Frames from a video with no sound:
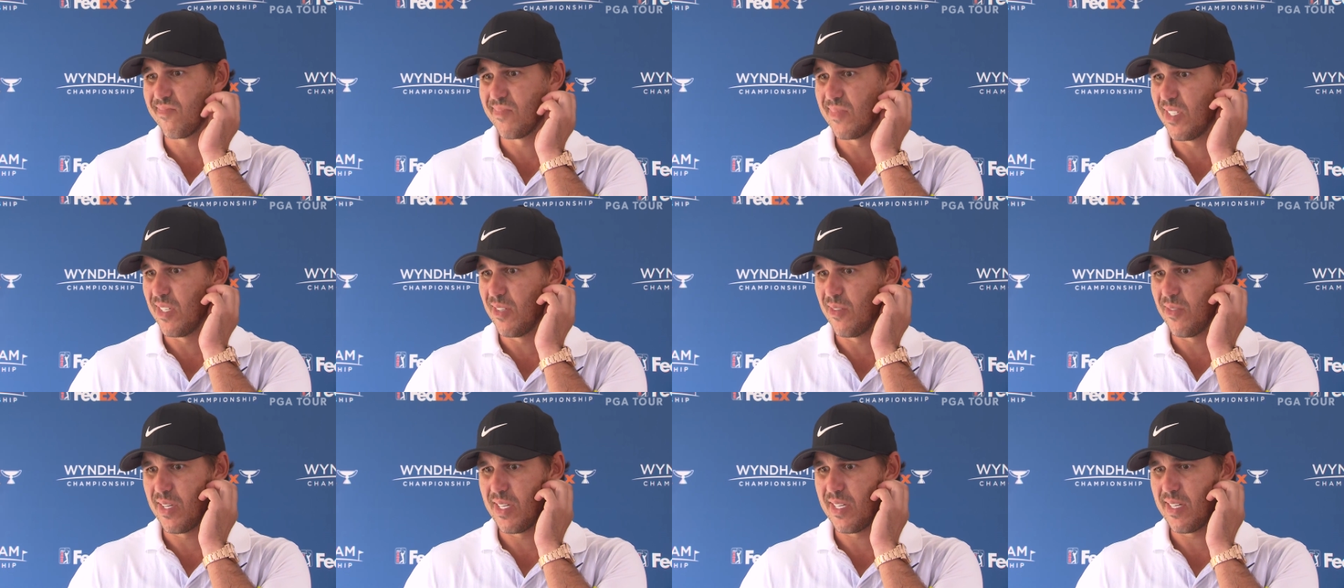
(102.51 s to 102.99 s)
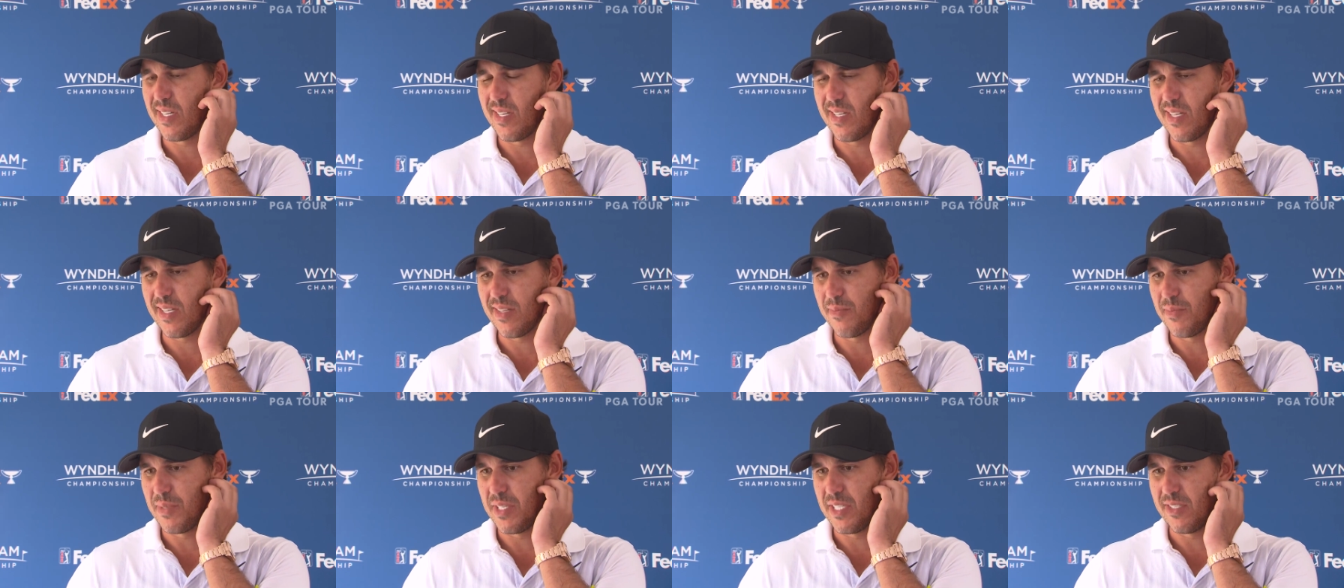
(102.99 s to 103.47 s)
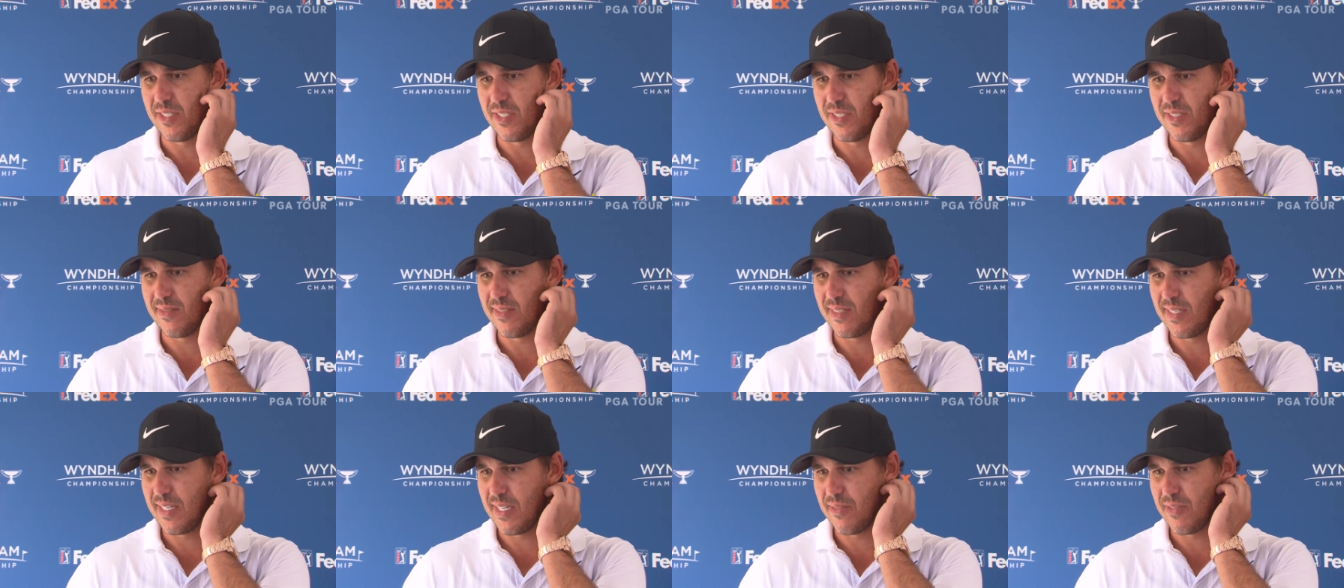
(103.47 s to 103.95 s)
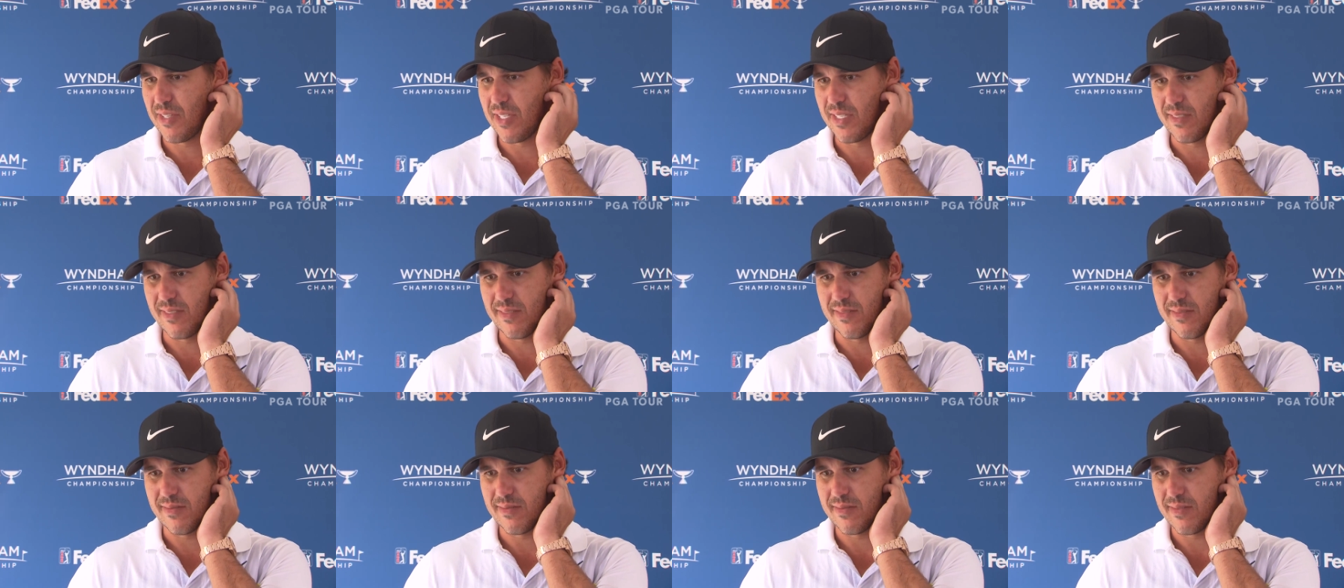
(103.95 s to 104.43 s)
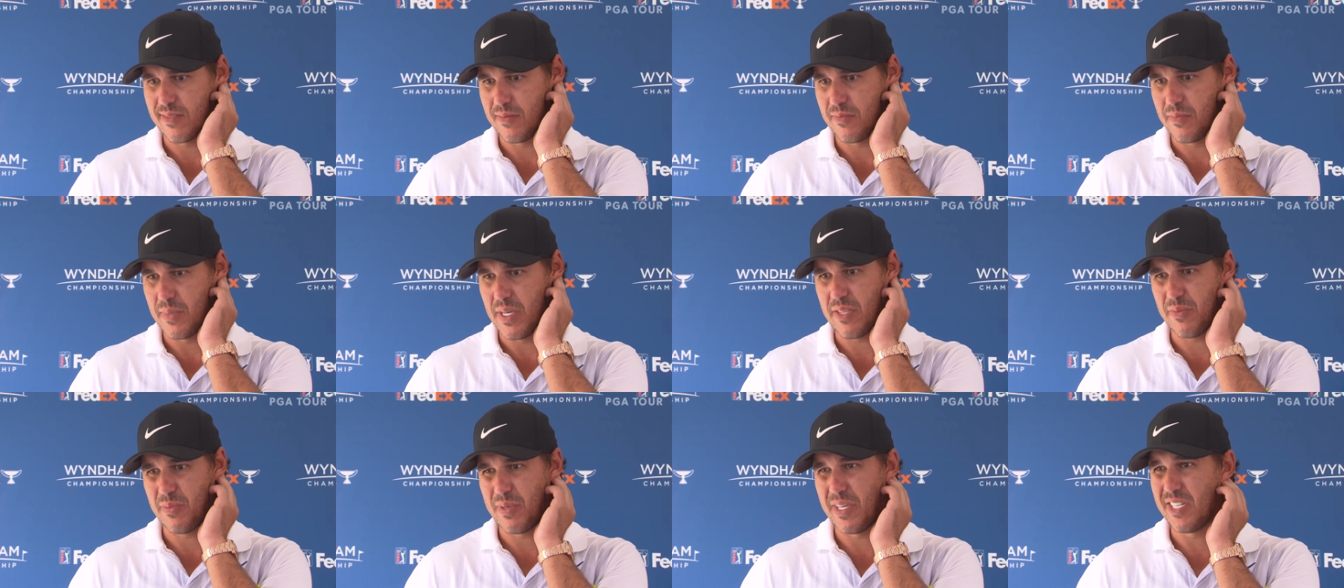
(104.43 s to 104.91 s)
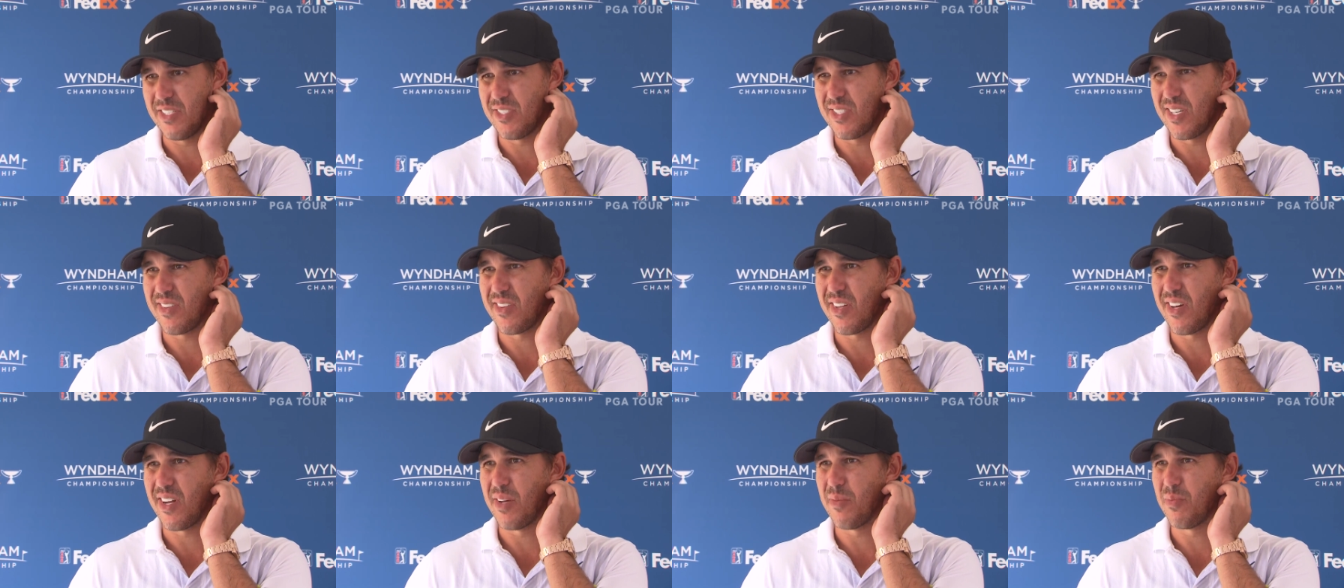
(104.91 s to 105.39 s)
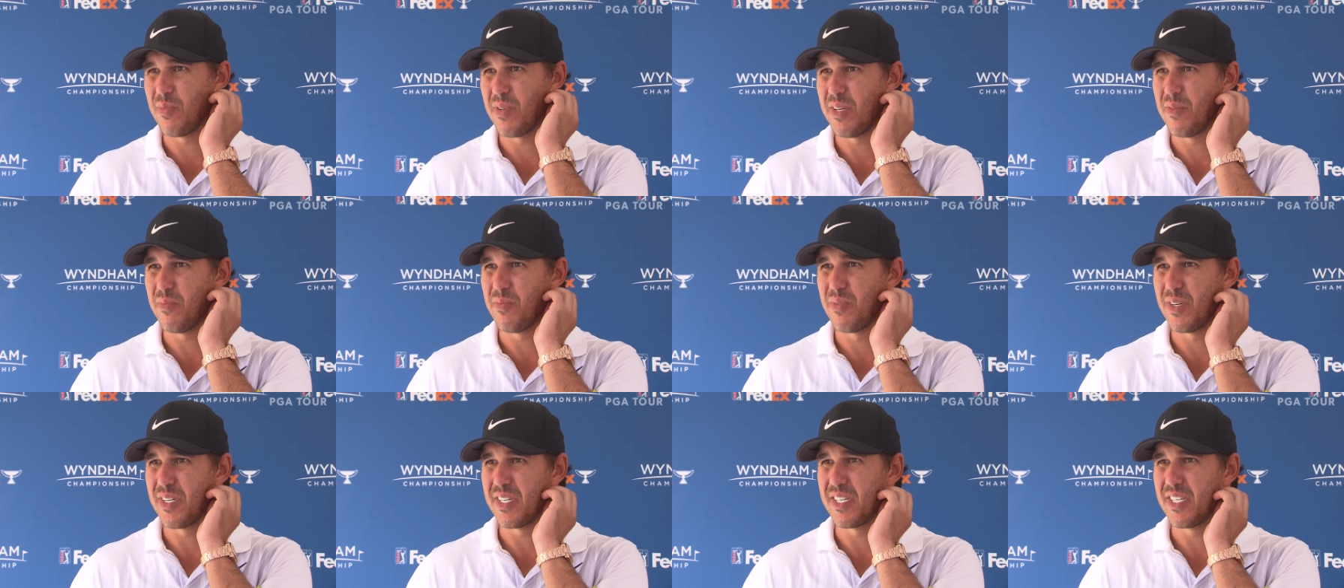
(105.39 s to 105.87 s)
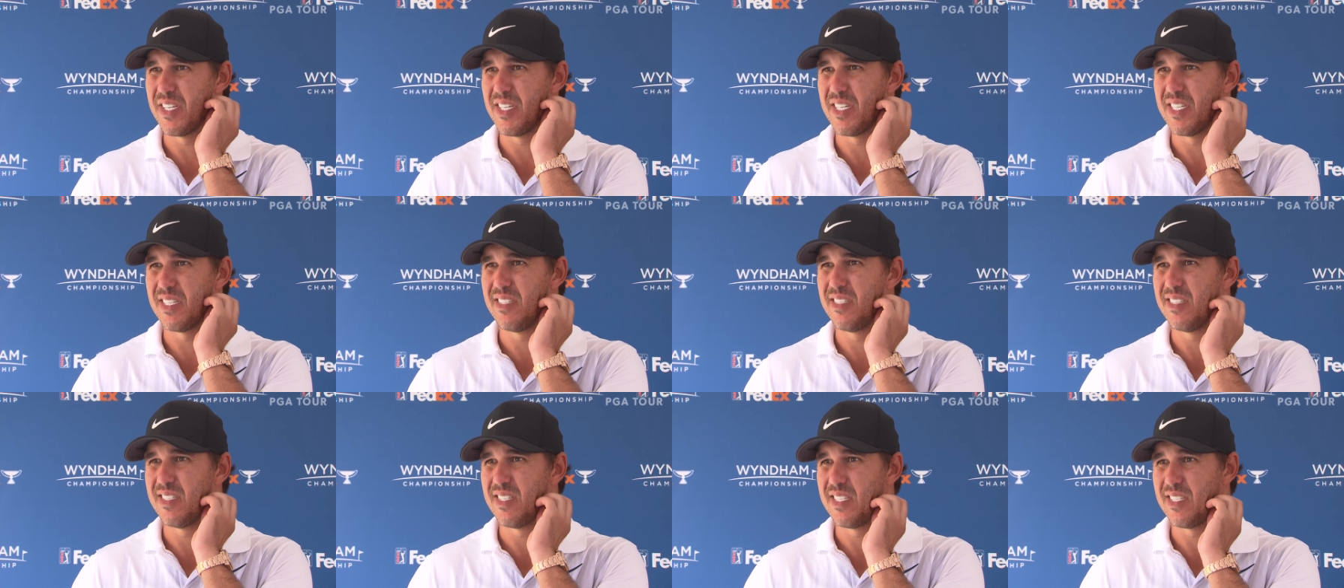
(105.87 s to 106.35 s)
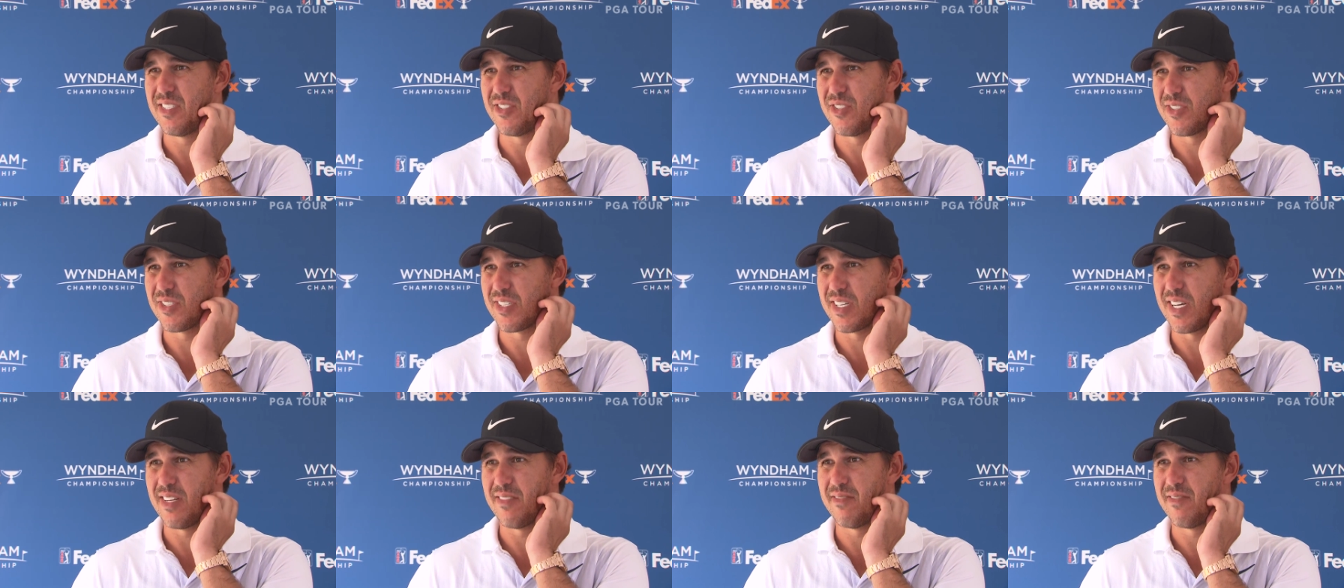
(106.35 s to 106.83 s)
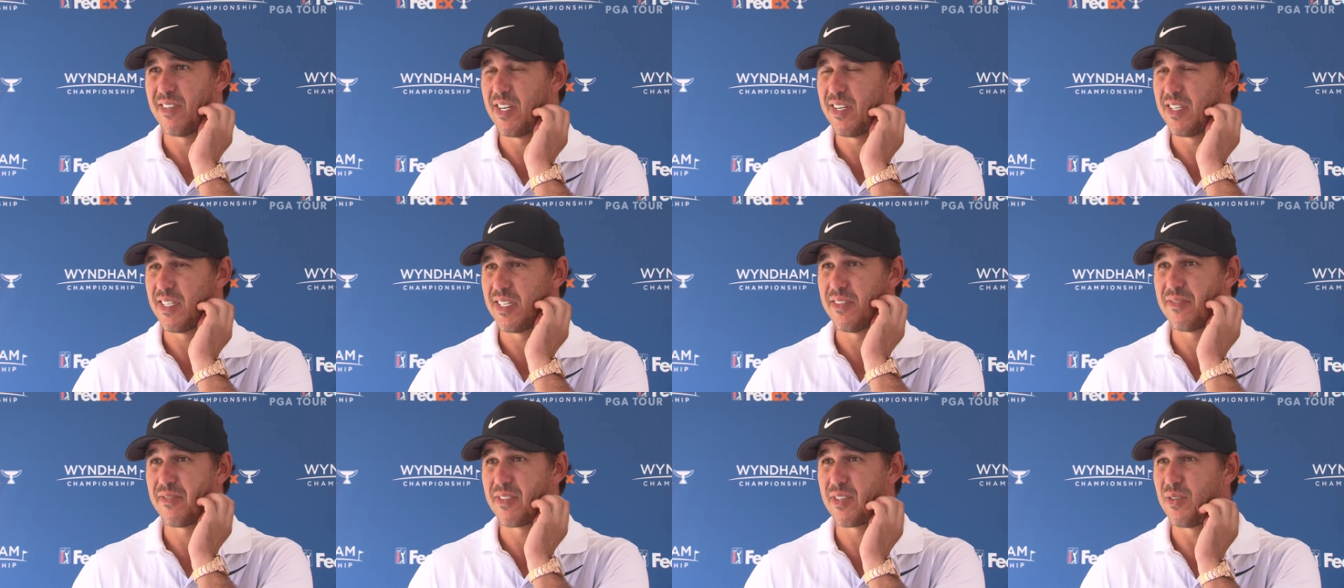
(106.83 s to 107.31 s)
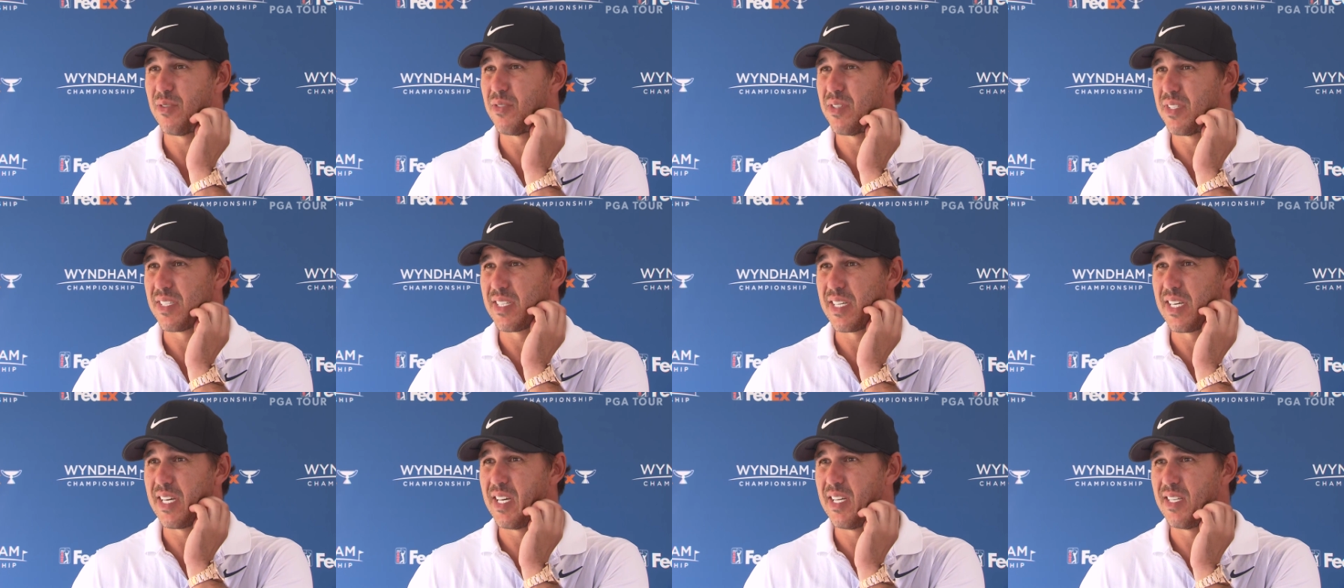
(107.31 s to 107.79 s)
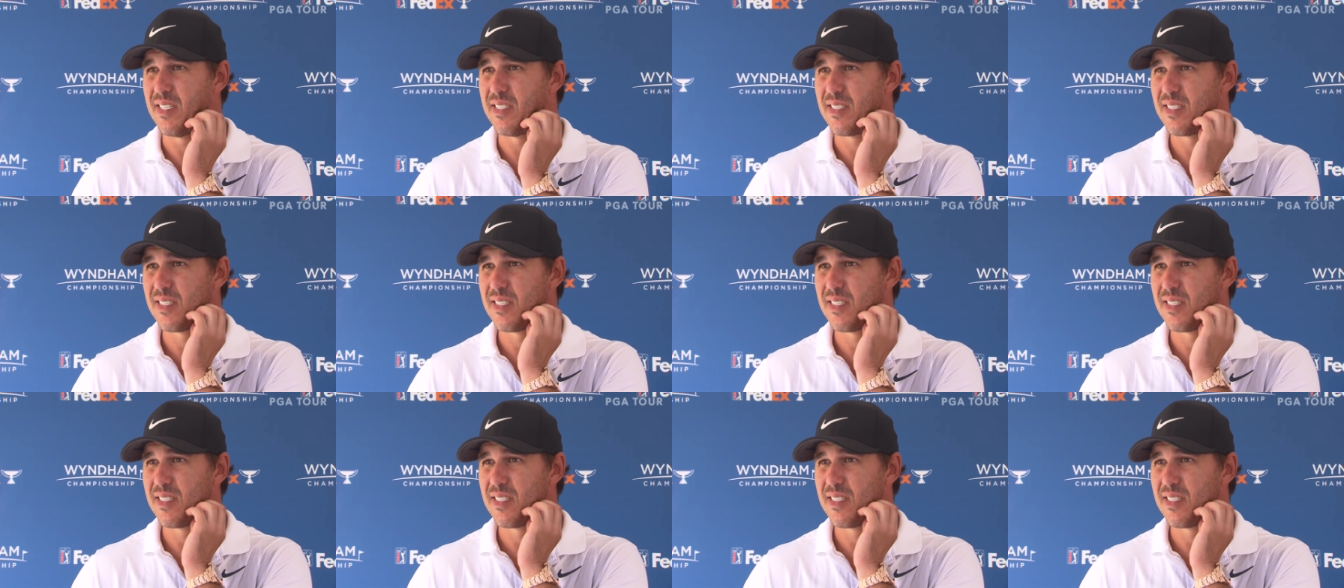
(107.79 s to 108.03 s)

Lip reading: No, I mean, even Bethpage, I thought I played pretty good. It just got very difficult at the end.